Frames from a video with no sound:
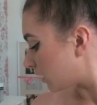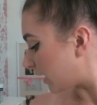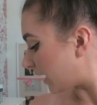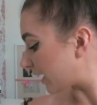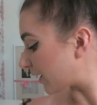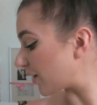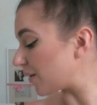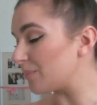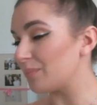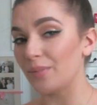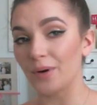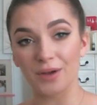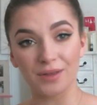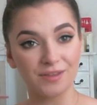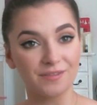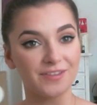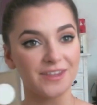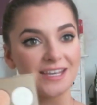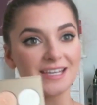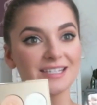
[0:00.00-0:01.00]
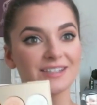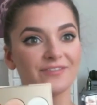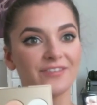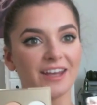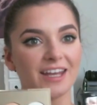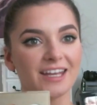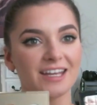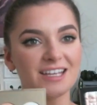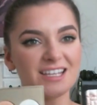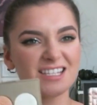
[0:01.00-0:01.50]
I got both of these in
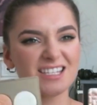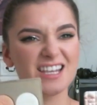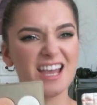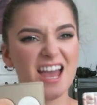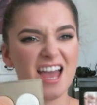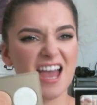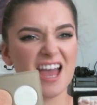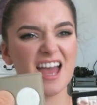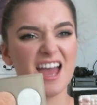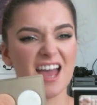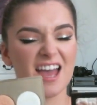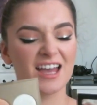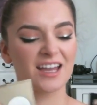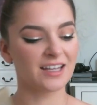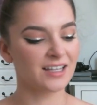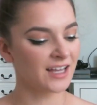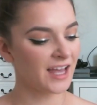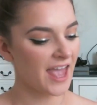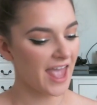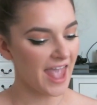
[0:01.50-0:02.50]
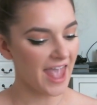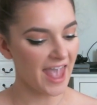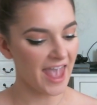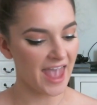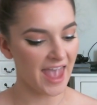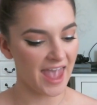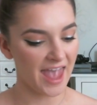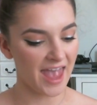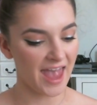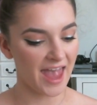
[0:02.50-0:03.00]
Vegas,
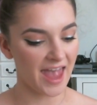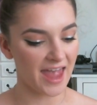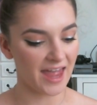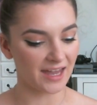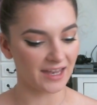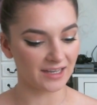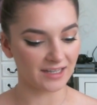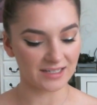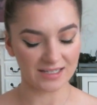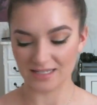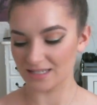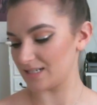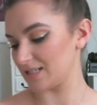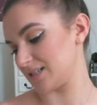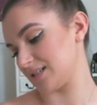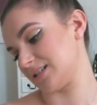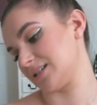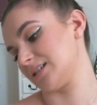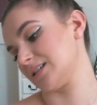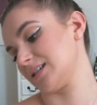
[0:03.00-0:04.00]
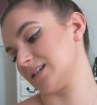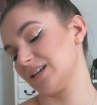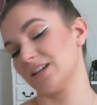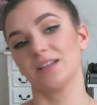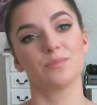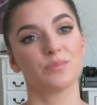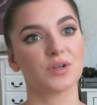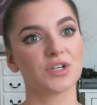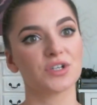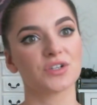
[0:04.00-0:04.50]
and because
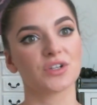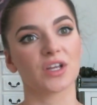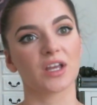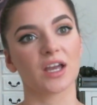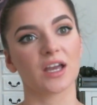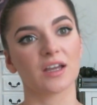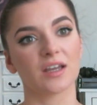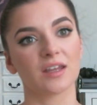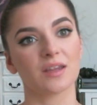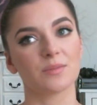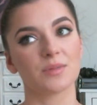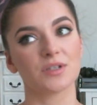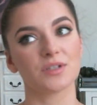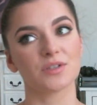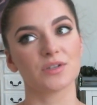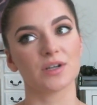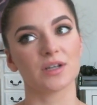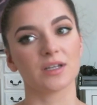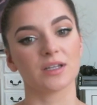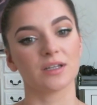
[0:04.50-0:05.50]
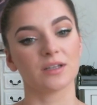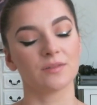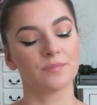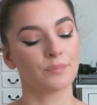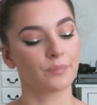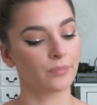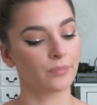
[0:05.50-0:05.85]
I'm pretty sure you can't get them in Australia,